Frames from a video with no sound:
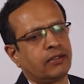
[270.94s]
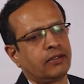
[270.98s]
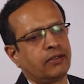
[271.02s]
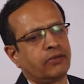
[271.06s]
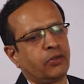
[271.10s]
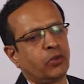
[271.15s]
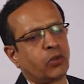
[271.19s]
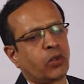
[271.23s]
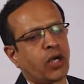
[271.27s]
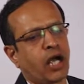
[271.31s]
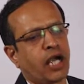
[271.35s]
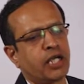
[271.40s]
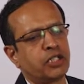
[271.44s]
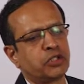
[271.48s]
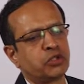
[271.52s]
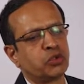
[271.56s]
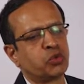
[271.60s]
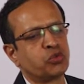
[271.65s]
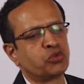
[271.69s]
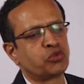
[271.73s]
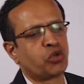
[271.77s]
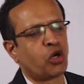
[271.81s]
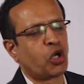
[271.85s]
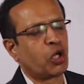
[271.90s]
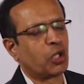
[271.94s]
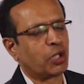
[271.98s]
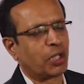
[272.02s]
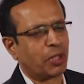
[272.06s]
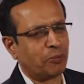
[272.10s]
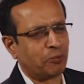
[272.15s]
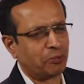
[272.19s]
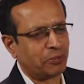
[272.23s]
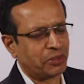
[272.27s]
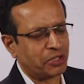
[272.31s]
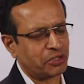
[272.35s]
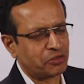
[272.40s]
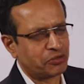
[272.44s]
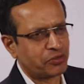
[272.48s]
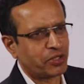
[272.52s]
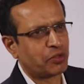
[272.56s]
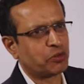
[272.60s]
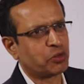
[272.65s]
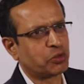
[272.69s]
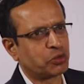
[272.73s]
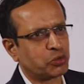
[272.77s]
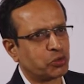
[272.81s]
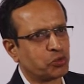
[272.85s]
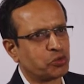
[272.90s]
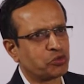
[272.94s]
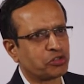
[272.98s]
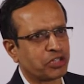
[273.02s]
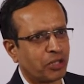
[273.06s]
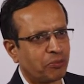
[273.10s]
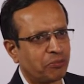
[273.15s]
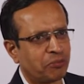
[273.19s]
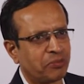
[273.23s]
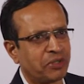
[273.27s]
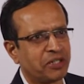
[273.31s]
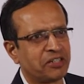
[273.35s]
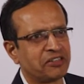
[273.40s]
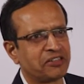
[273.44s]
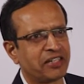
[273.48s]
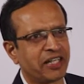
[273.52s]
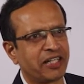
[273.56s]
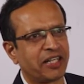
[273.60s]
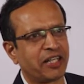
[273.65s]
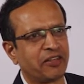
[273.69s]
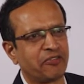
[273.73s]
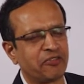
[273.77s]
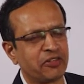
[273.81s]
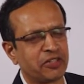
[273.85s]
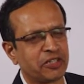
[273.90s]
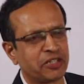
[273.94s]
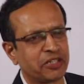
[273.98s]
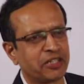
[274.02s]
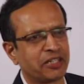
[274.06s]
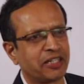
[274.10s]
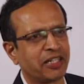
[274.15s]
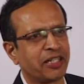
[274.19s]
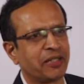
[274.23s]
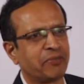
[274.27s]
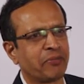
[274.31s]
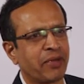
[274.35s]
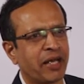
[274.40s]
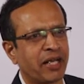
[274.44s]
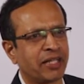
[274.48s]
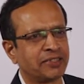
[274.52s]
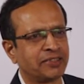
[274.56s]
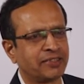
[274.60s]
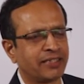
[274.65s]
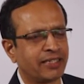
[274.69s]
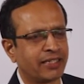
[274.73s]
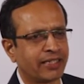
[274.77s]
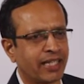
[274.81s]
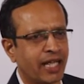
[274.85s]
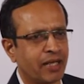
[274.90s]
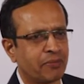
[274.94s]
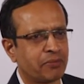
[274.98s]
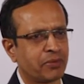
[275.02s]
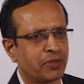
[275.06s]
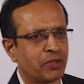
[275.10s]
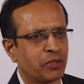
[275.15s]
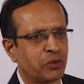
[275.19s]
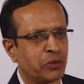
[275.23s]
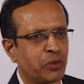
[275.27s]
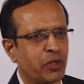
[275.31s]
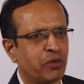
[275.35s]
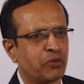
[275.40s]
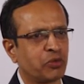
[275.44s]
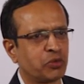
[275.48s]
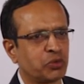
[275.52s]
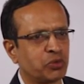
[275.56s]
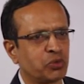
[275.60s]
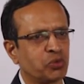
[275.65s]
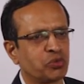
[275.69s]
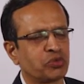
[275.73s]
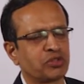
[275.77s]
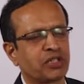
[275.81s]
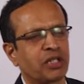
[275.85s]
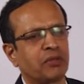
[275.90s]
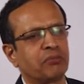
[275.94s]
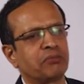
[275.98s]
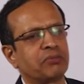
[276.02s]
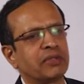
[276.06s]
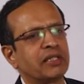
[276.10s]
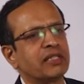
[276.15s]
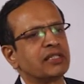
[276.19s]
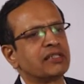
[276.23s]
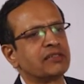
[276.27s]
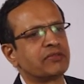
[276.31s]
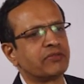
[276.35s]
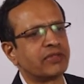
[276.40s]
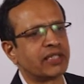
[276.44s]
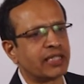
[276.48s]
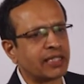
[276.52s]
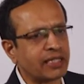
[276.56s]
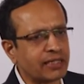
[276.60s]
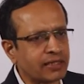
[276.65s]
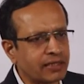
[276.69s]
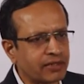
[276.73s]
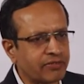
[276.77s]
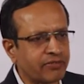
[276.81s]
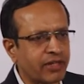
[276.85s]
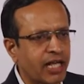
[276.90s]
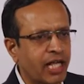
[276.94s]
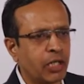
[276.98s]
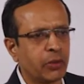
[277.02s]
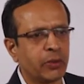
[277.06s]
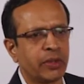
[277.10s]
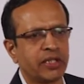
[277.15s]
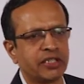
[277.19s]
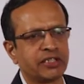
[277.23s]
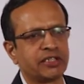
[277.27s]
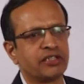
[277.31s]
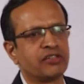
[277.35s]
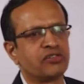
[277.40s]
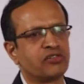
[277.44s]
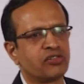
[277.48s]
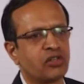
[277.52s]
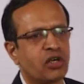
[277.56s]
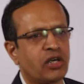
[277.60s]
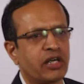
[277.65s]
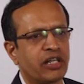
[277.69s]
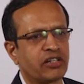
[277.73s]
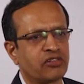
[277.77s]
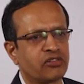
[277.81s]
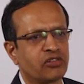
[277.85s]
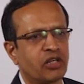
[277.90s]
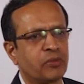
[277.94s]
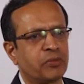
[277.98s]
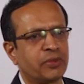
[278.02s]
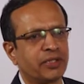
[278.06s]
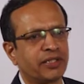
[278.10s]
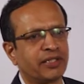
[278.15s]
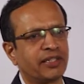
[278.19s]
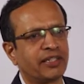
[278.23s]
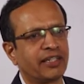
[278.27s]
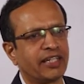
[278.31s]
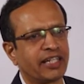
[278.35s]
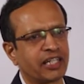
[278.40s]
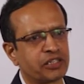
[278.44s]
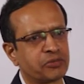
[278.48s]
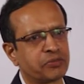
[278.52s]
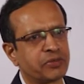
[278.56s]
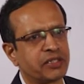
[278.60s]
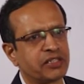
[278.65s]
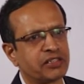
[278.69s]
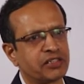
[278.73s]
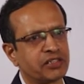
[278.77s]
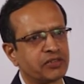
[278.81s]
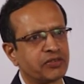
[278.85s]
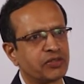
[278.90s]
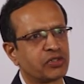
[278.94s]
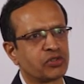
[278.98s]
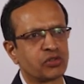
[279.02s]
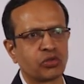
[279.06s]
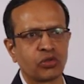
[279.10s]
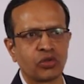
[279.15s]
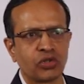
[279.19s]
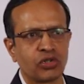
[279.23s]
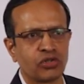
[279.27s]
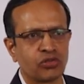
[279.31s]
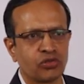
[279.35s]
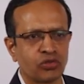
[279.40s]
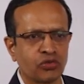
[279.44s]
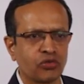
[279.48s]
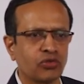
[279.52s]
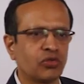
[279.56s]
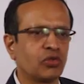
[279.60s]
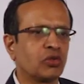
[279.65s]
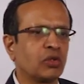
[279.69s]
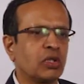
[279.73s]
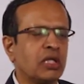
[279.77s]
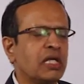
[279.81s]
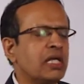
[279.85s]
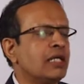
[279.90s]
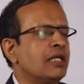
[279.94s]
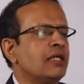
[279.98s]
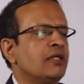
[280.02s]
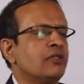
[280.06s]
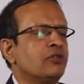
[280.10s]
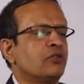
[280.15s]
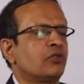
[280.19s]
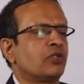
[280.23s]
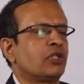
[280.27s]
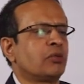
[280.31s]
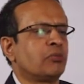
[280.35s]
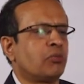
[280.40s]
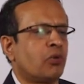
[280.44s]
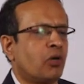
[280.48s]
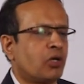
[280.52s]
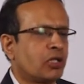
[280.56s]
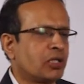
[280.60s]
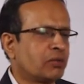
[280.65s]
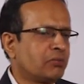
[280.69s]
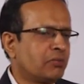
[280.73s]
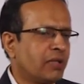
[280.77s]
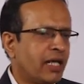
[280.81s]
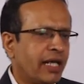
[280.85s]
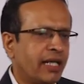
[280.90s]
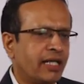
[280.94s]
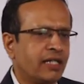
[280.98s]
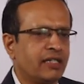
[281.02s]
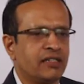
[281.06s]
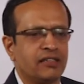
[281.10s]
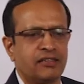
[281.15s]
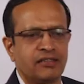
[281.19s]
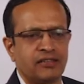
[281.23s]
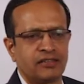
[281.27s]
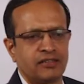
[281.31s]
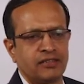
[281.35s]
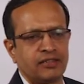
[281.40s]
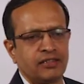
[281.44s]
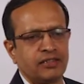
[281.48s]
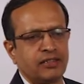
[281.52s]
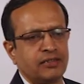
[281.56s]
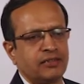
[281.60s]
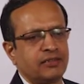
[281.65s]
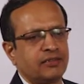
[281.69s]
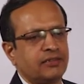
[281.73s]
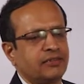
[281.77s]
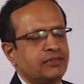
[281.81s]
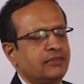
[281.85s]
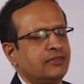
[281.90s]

you can't choose all companies. You have to choose companies that efficiently manage their capital. You have to choose companies where the valuation is not exorbitantly expensive and so on and so forth. So the bottom line is the